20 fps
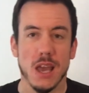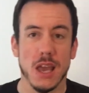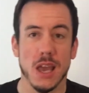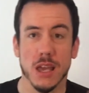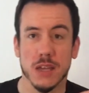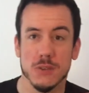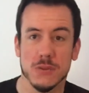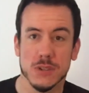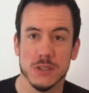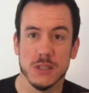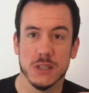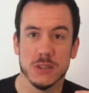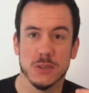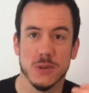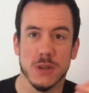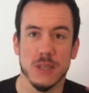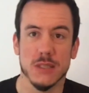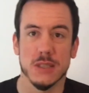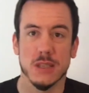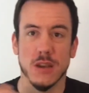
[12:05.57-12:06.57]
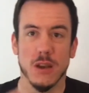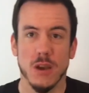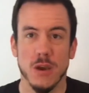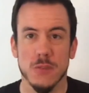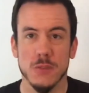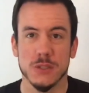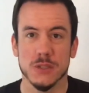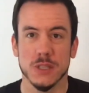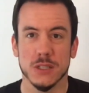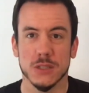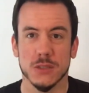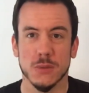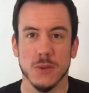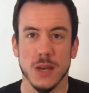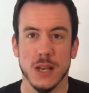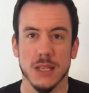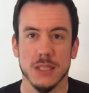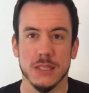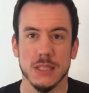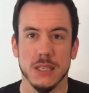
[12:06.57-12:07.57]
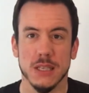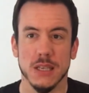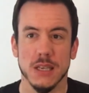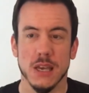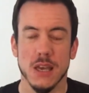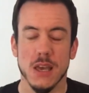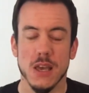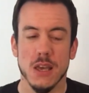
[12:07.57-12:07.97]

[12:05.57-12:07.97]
heterosexuality, homosexuality,